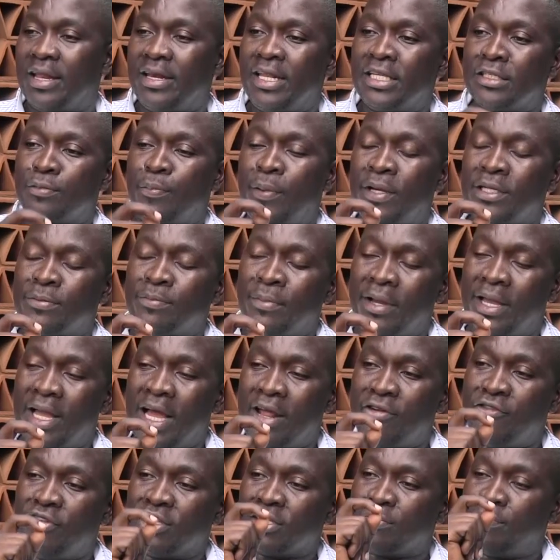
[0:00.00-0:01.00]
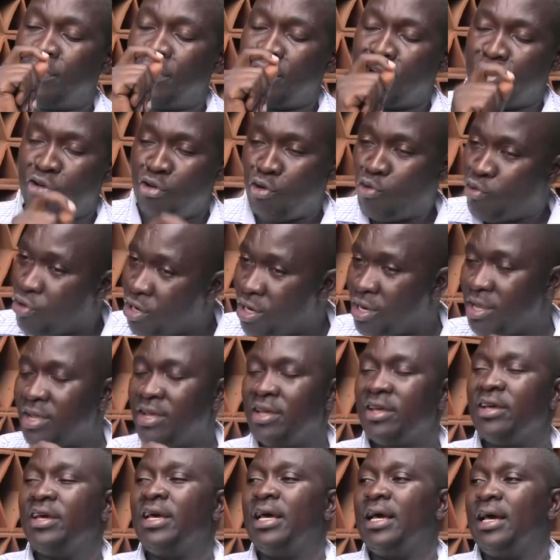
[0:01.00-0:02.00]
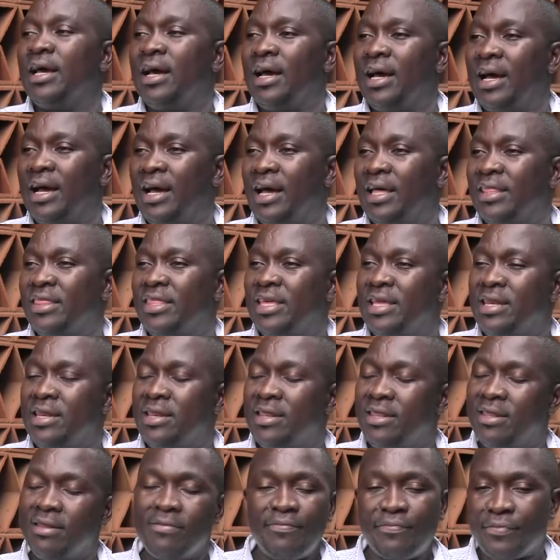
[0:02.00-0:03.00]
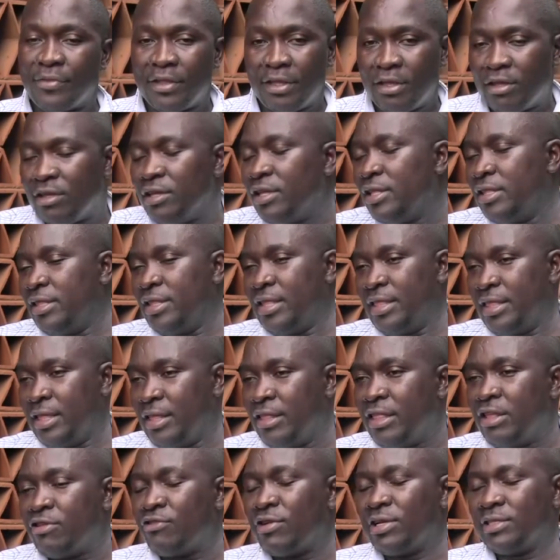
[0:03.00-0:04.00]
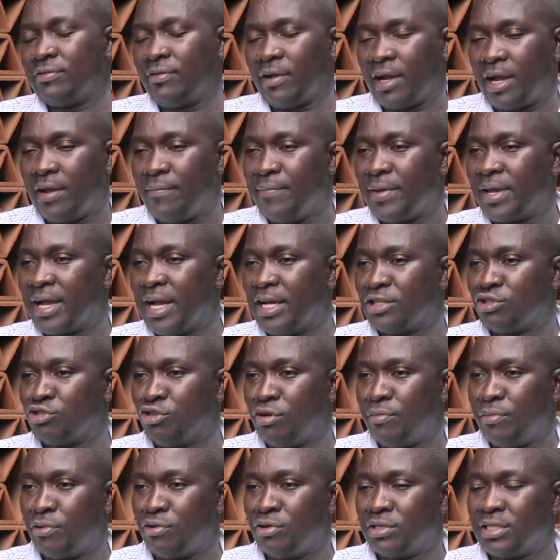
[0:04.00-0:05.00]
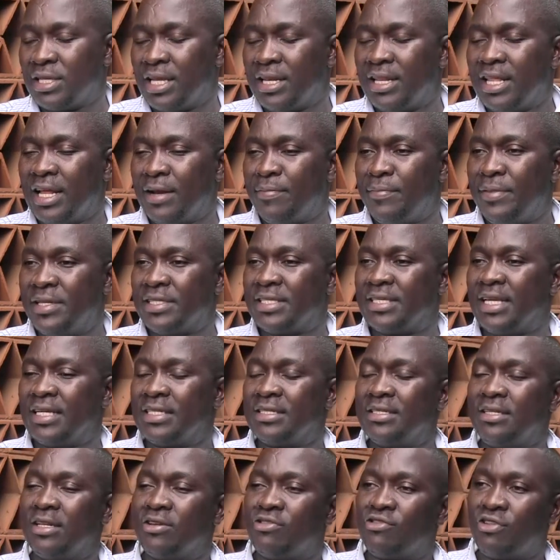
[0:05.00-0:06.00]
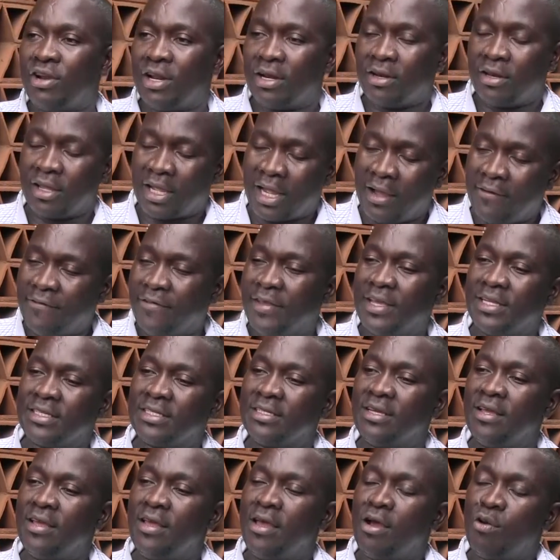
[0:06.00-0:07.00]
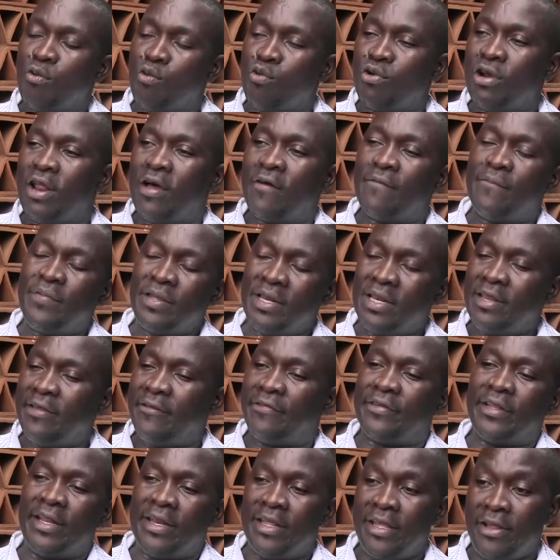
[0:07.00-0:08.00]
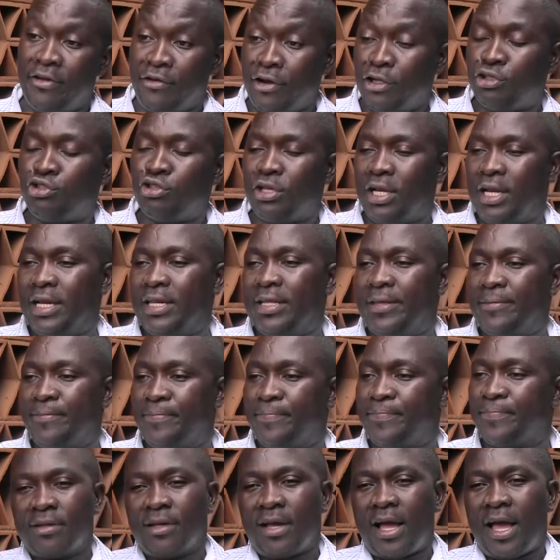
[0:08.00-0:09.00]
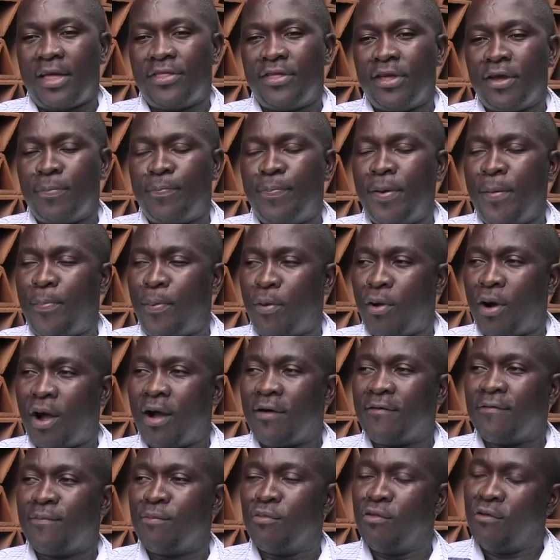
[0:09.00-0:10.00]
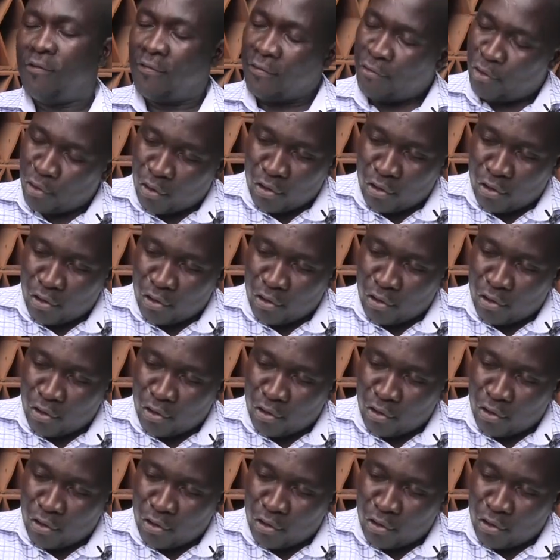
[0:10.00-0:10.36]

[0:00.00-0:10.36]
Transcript: despite my address being known, then the transfer can be cancelled, because then that means that the caveat would have been lifted irregularly. I think people have moved